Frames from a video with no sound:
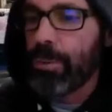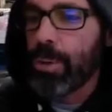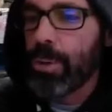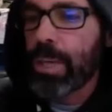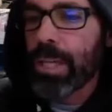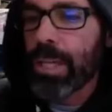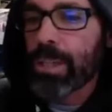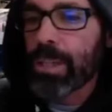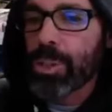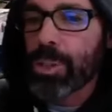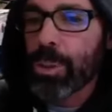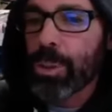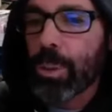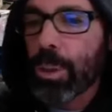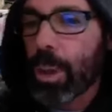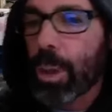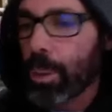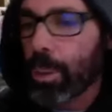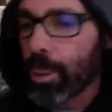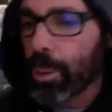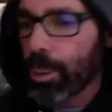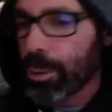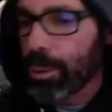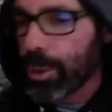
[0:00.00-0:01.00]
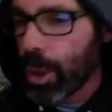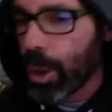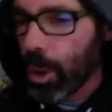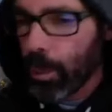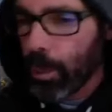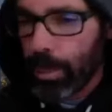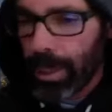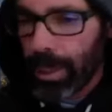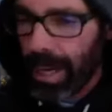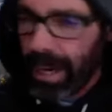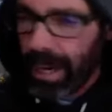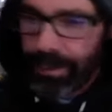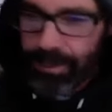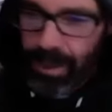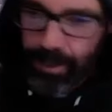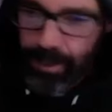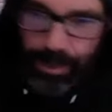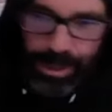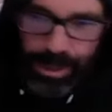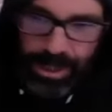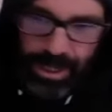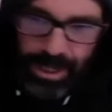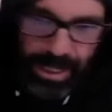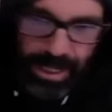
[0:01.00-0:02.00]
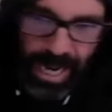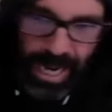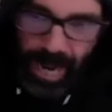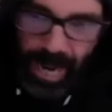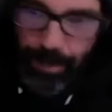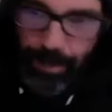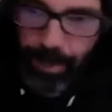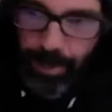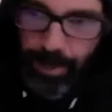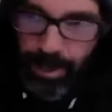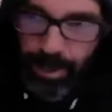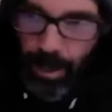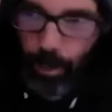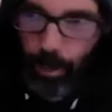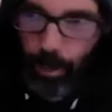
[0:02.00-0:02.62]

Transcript: get too low, you'll know, but I've never seen it happen, not